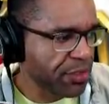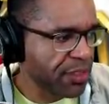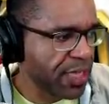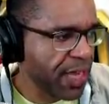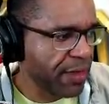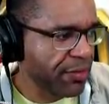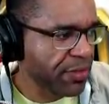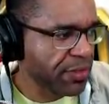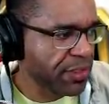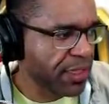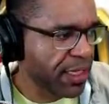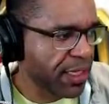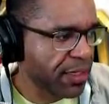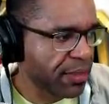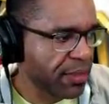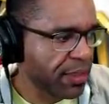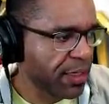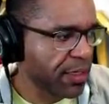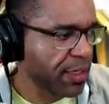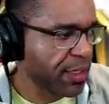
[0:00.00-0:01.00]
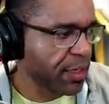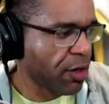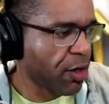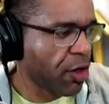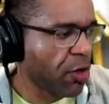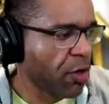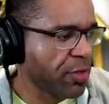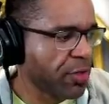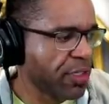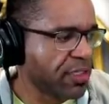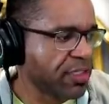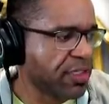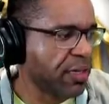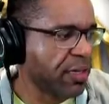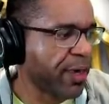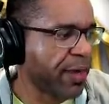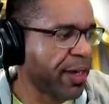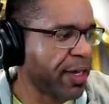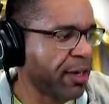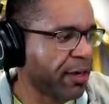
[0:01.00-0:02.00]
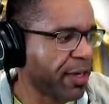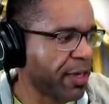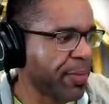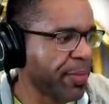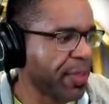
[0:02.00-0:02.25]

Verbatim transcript: to use Daphnis to get it done. Oh, this is it right